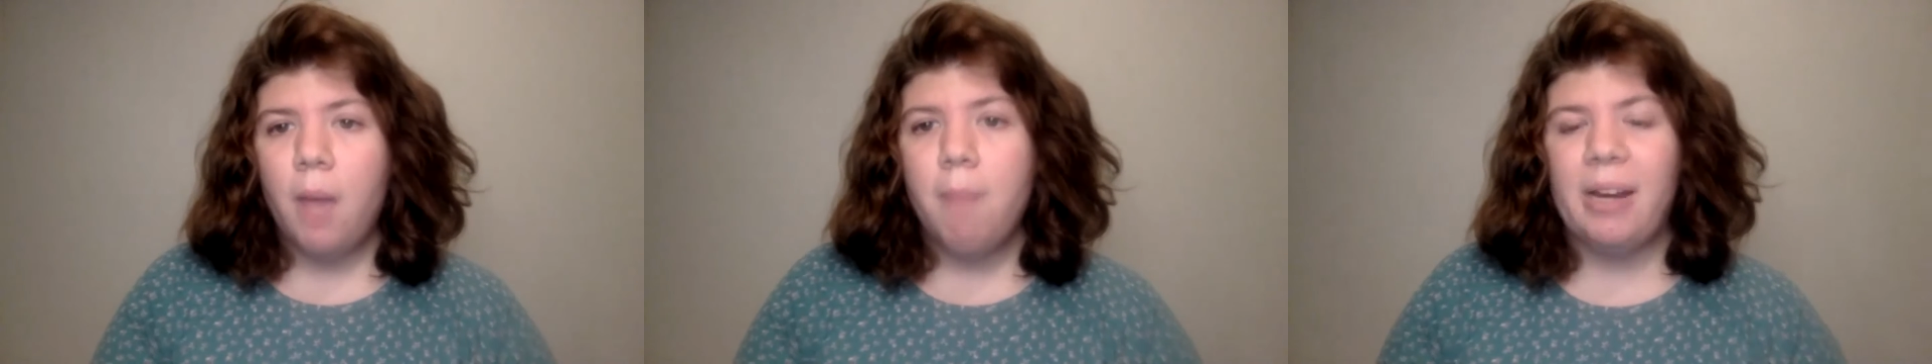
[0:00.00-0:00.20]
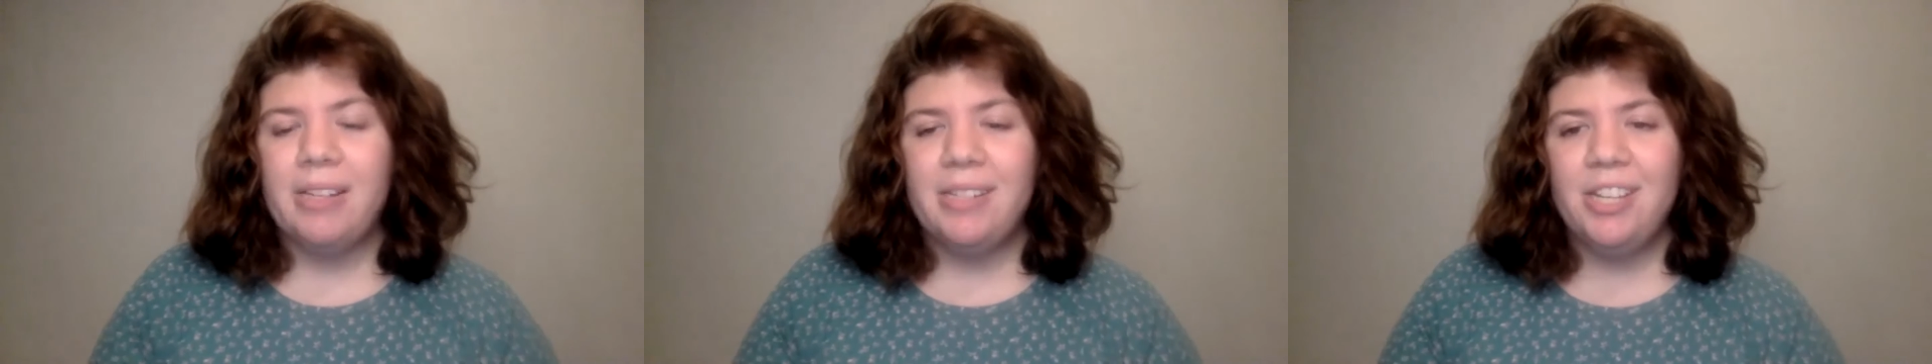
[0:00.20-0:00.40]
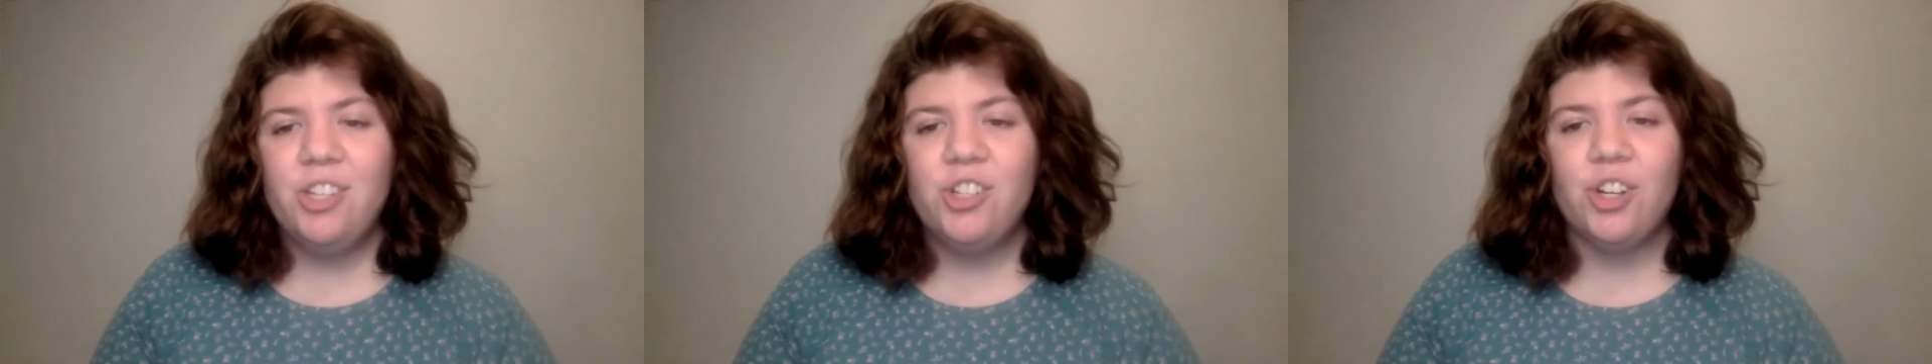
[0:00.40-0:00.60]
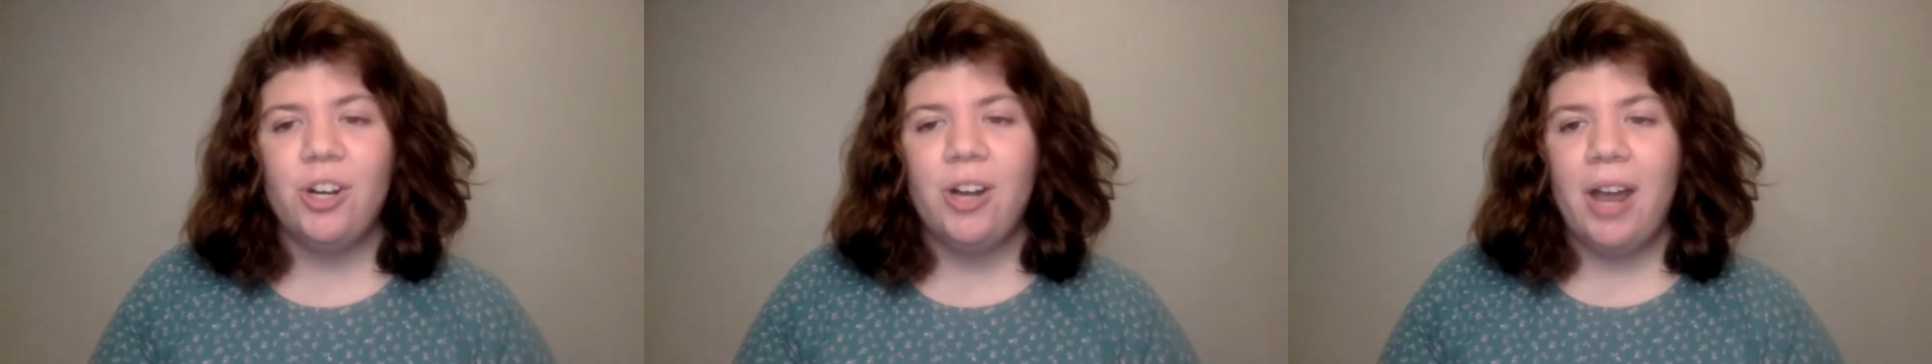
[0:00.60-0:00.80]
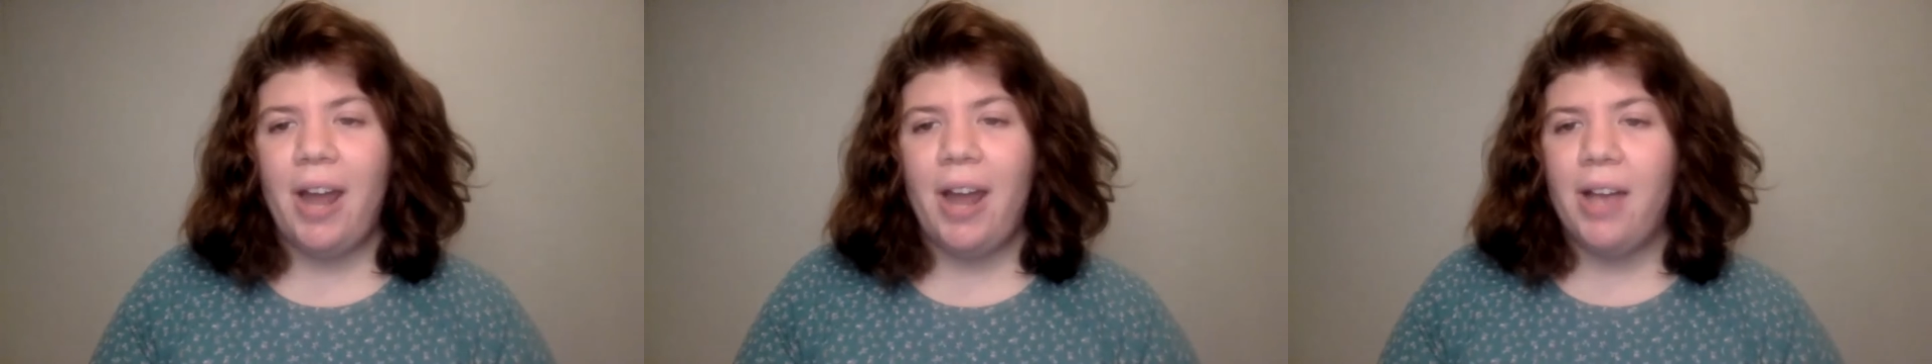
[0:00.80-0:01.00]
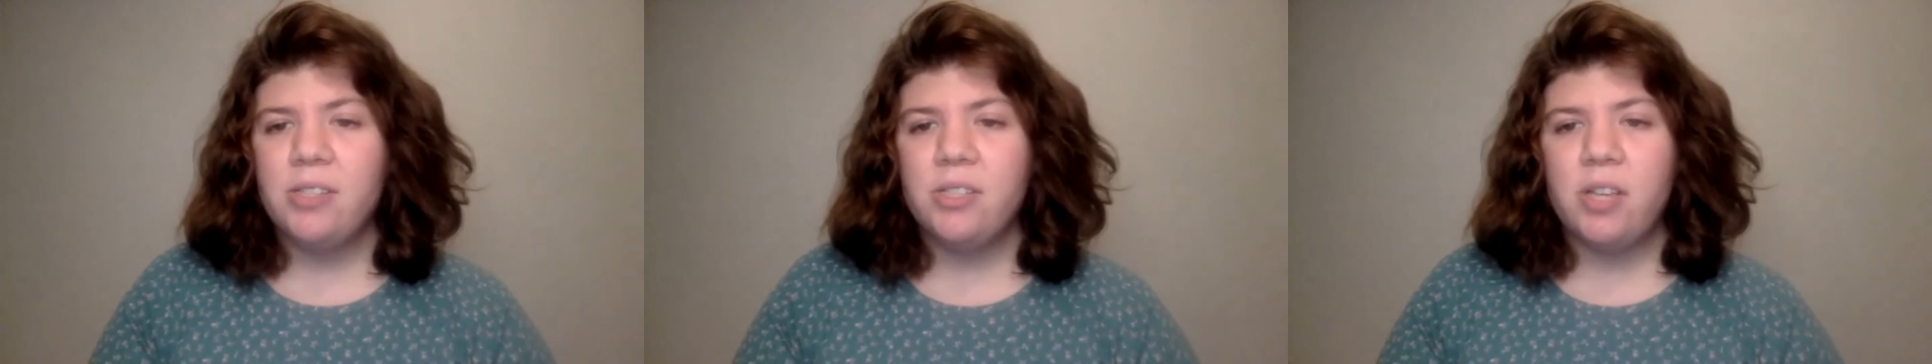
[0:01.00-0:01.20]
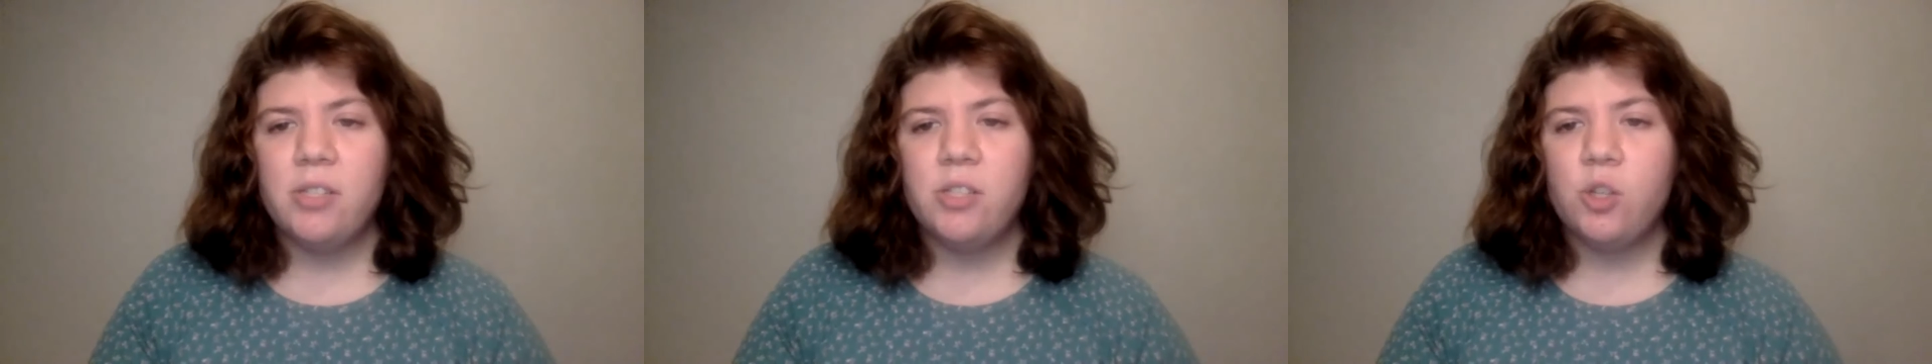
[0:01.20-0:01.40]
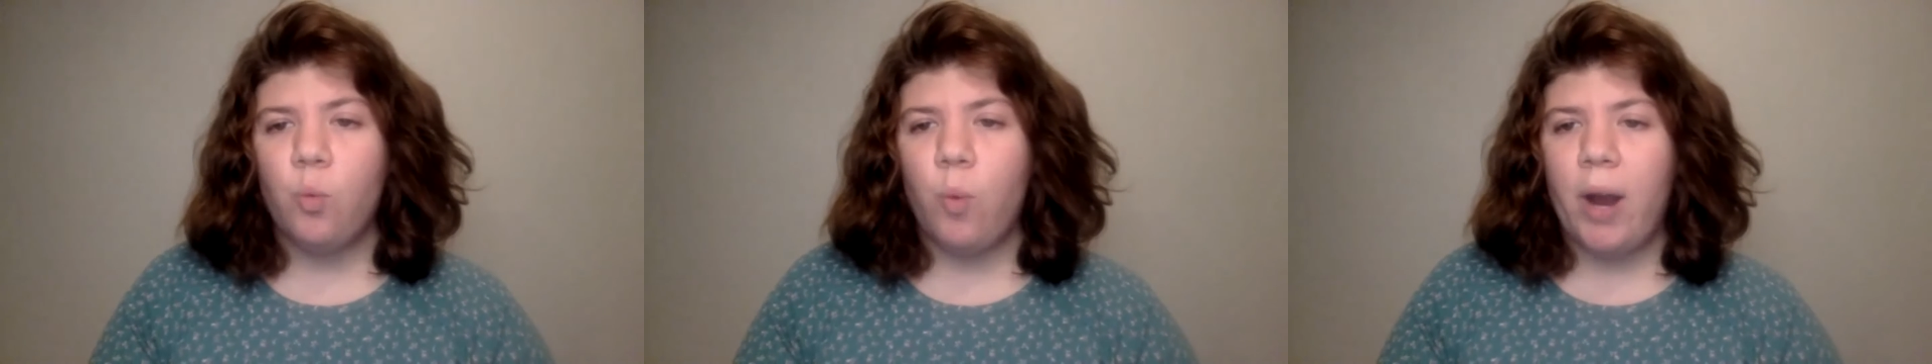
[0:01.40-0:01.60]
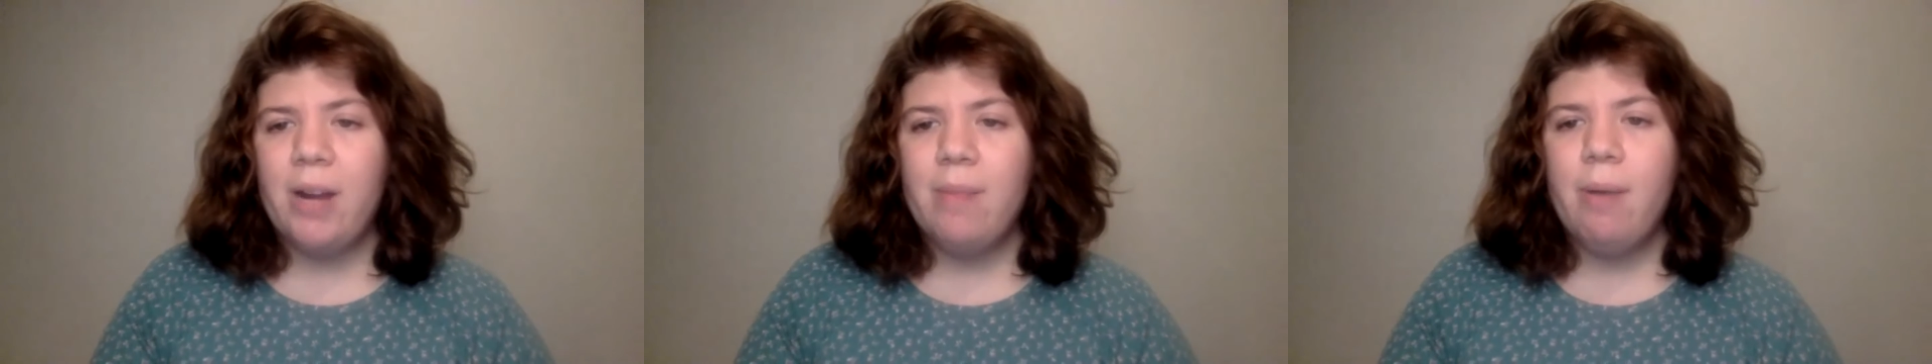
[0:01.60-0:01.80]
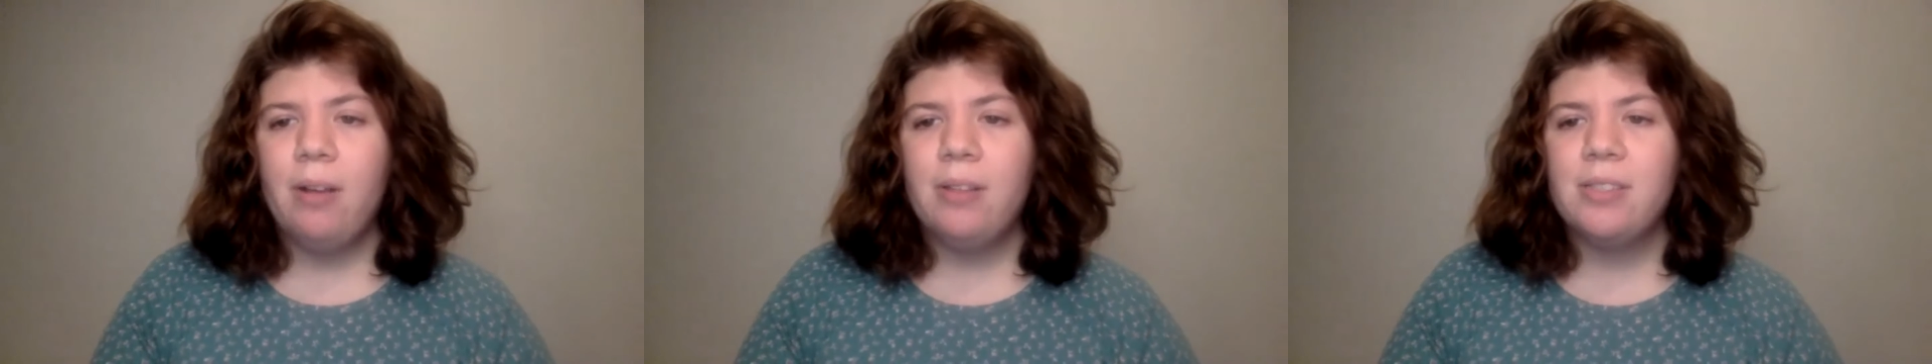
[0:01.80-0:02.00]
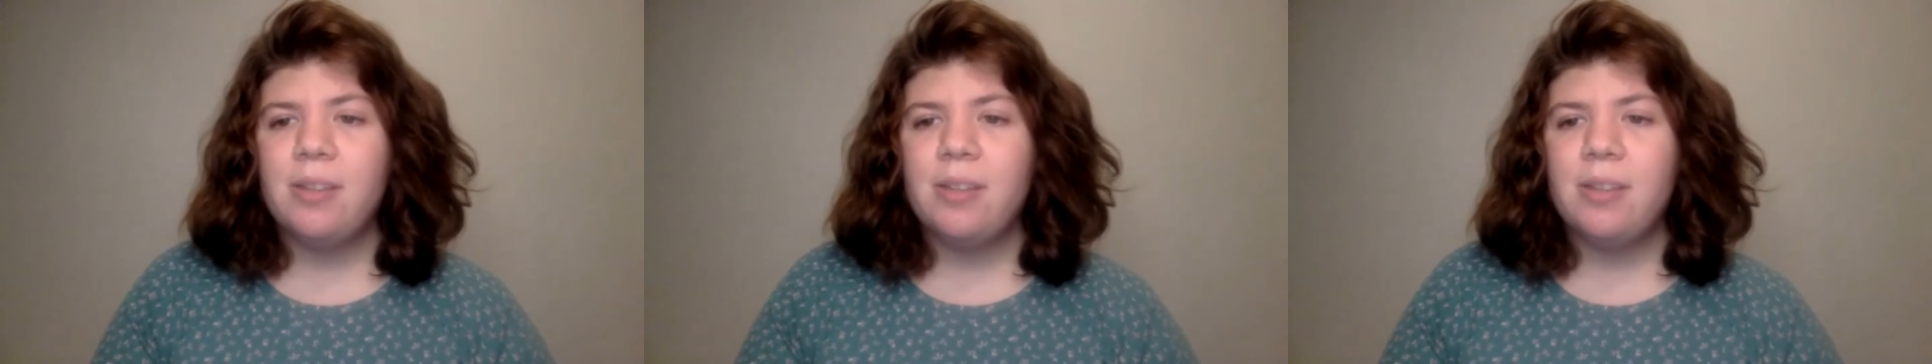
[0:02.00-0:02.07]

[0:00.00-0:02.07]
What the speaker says: My teacher had asked us to write about